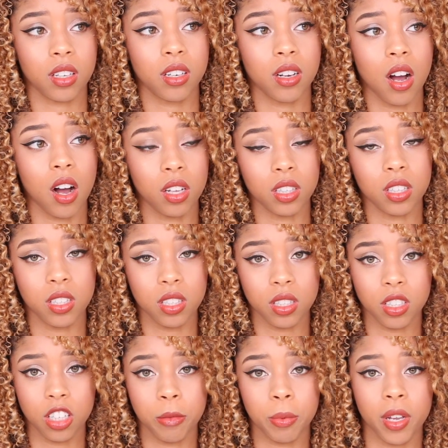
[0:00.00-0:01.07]

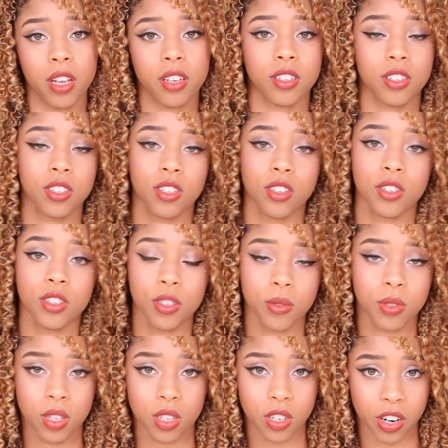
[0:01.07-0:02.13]
college's GPA, just your
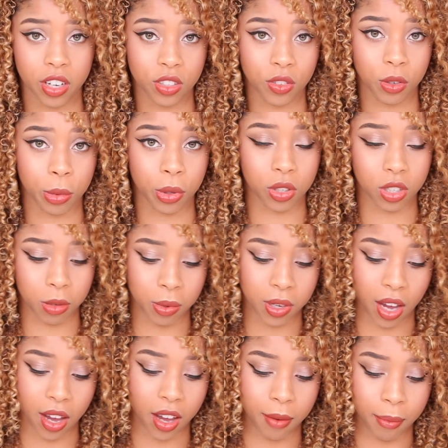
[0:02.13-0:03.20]
UC transferable
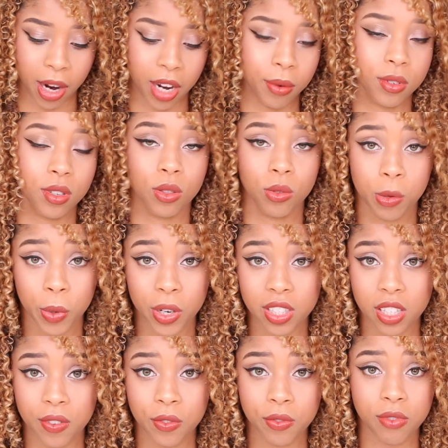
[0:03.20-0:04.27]
GPA, and mine was a
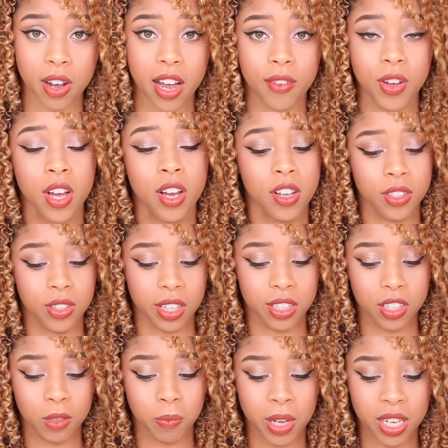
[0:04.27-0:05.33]
3.75, so that
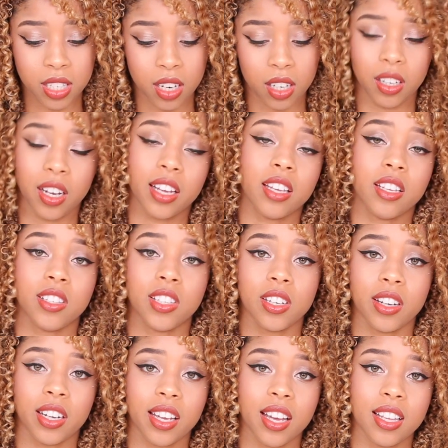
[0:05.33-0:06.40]
just makes it a lot easier
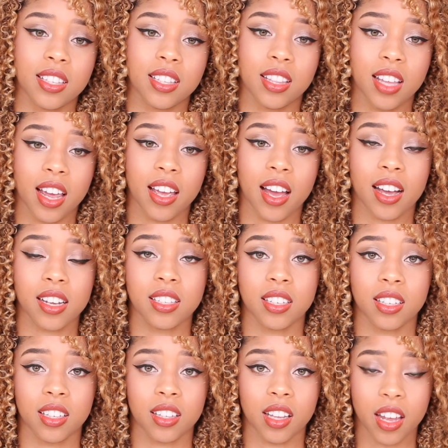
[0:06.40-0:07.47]
in case they
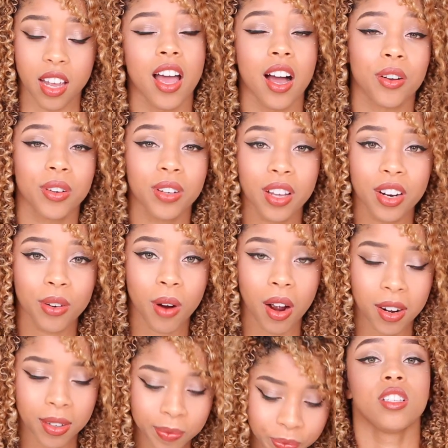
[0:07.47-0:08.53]
accidentally calculate it
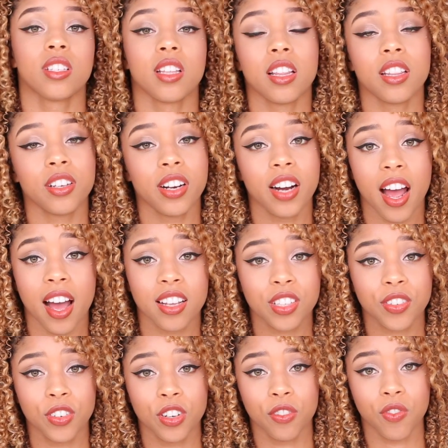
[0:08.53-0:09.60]
wrong. So then they're going to
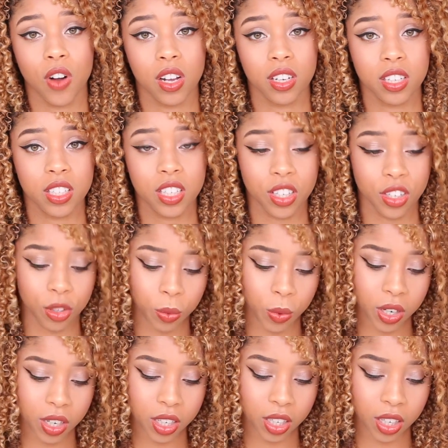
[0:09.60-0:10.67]
ask for volunteer
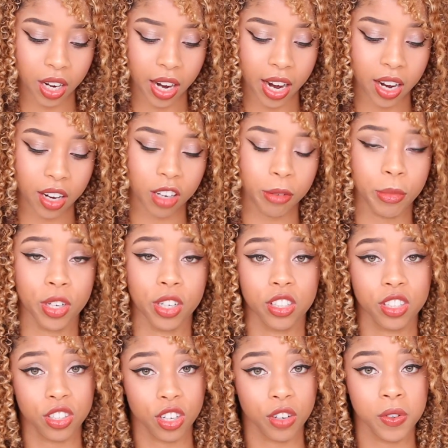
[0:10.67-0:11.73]
work and community
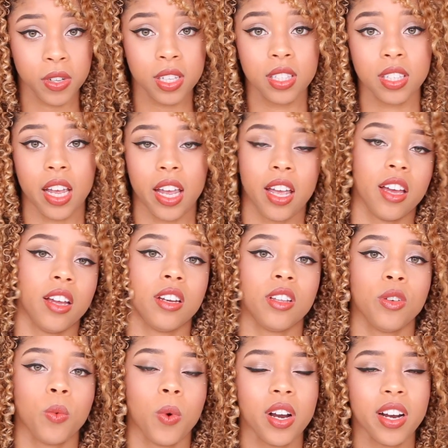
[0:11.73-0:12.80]
service, and
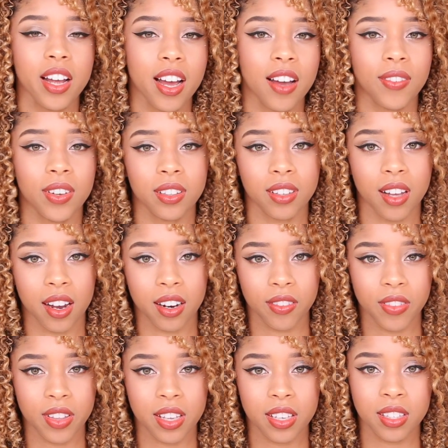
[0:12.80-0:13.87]
you want to have a lot
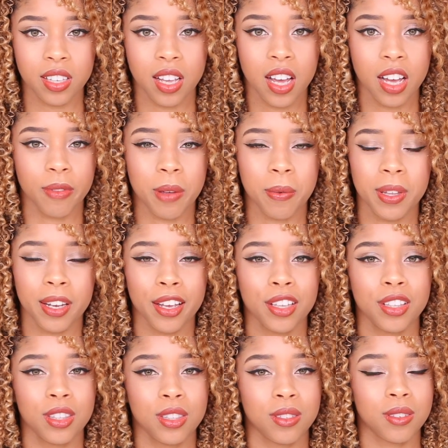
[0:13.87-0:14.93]
of this, maybe
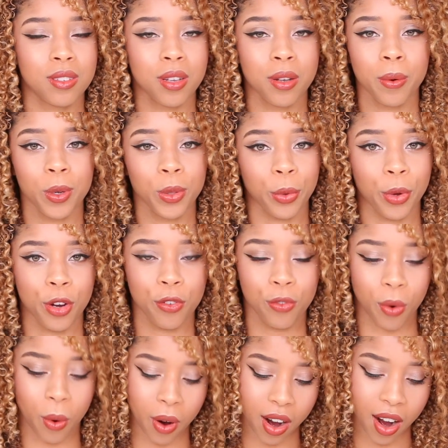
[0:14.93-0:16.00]
like 2 or 3 or
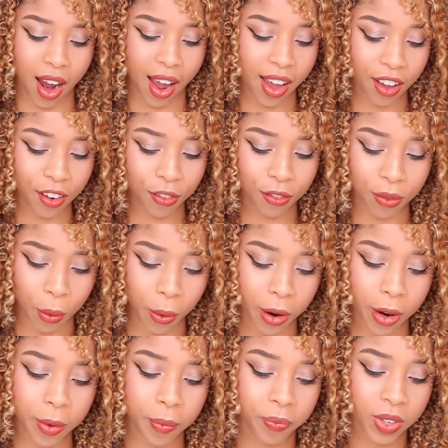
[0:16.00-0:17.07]
4. I had
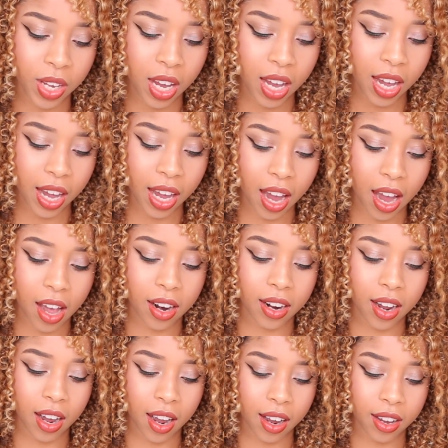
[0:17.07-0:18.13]
4,
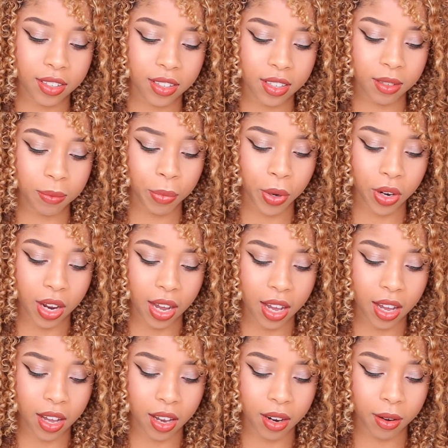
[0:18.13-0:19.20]
and I just put
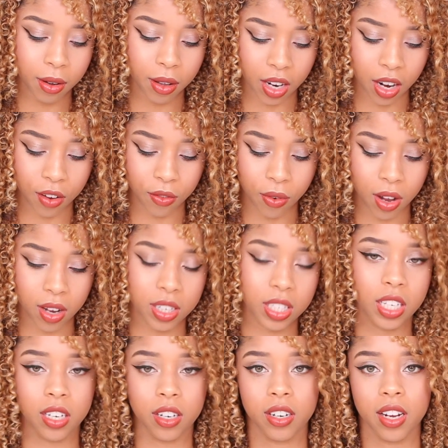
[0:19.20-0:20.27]
in that I
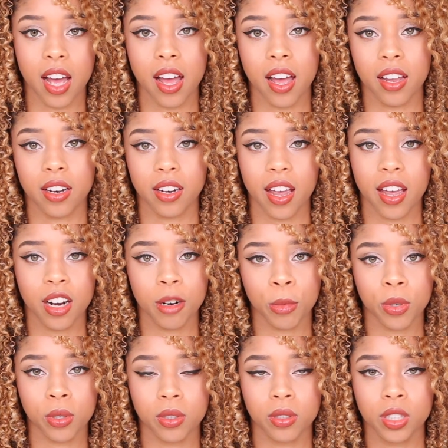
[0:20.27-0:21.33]
volunteered at an
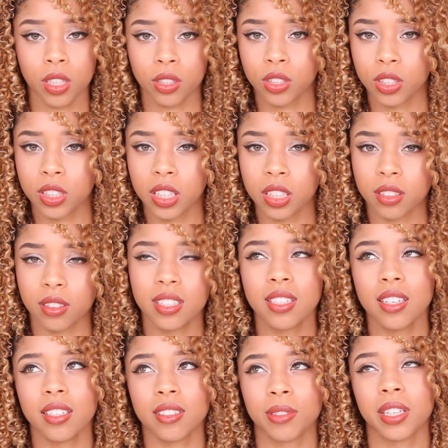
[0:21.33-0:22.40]
animal shelter. It's
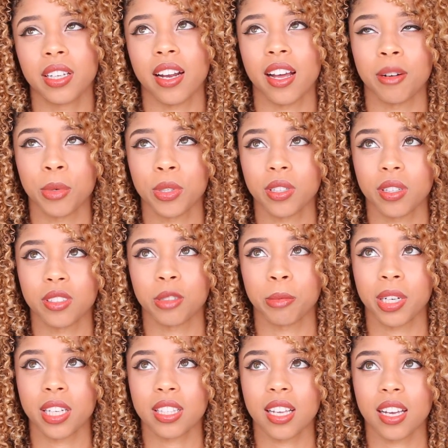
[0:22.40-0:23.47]
not really an animal shelter,
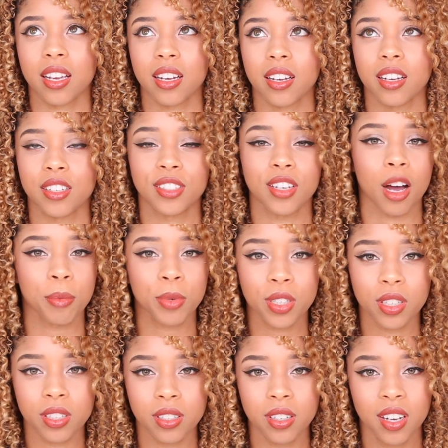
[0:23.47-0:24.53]
but it's like an
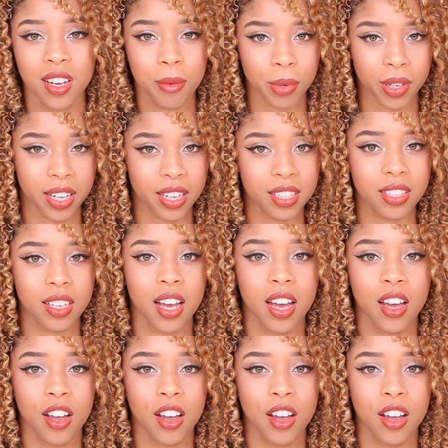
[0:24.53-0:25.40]
adoption place